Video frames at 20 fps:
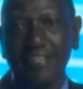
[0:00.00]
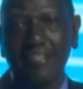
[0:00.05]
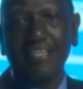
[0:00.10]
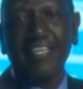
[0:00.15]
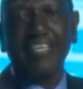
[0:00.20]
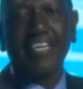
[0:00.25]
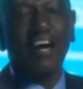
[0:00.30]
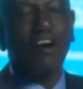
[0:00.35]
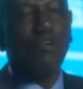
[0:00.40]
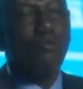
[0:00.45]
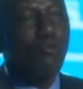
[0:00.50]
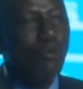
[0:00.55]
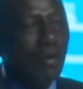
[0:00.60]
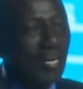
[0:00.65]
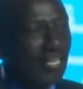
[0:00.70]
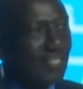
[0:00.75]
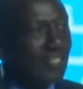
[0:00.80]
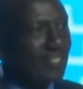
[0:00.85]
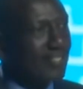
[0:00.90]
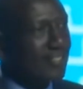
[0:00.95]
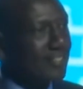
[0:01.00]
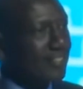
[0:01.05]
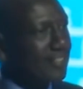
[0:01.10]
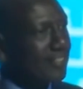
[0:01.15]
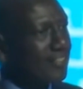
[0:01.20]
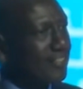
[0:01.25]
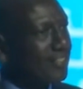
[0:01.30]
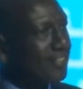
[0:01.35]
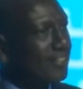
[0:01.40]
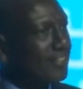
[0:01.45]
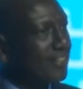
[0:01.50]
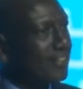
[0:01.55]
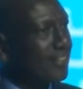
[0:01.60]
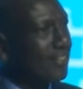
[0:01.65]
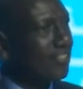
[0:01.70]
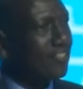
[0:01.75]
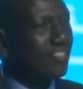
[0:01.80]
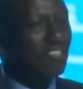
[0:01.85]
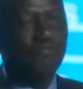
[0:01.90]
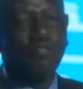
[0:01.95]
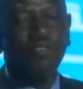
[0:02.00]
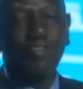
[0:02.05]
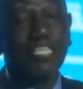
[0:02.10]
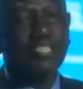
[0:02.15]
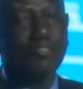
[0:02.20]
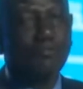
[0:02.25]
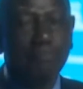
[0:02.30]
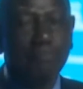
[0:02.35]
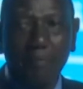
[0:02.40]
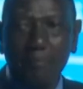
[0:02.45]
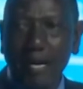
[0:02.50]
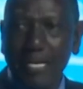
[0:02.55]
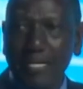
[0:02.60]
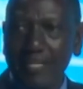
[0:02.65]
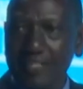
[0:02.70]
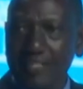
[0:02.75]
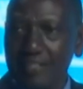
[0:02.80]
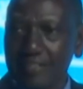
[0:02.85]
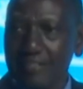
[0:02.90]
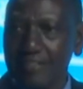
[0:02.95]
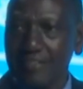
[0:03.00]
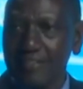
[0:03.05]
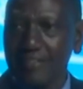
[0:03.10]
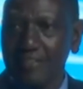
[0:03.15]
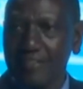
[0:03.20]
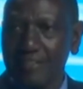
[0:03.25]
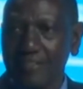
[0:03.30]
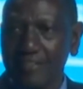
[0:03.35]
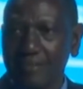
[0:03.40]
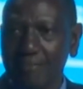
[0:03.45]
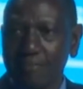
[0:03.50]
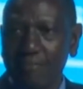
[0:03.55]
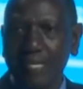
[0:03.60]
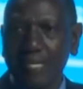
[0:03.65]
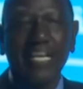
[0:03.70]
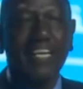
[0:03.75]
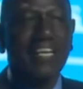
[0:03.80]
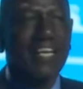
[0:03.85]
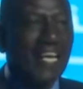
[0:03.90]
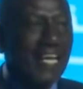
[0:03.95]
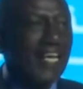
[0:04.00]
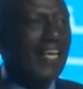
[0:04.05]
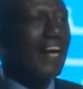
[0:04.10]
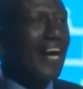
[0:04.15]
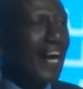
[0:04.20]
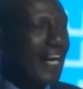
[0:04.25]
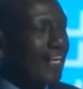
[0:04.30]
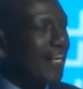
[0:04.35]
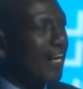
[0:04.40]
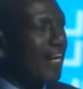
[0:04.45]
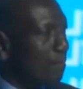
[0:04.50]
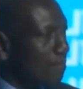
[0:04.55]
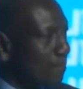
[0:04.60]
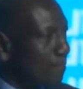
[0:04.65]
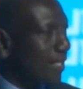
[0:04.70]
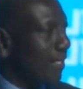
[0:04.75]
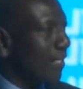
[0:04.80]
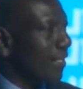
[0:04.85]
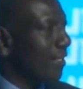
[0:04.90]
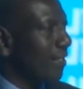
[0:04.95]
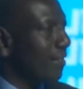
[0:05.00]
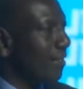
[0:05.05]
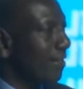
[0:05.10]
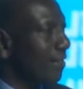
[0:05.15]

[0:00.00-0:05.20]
he now works not for a supermarket, but an AI company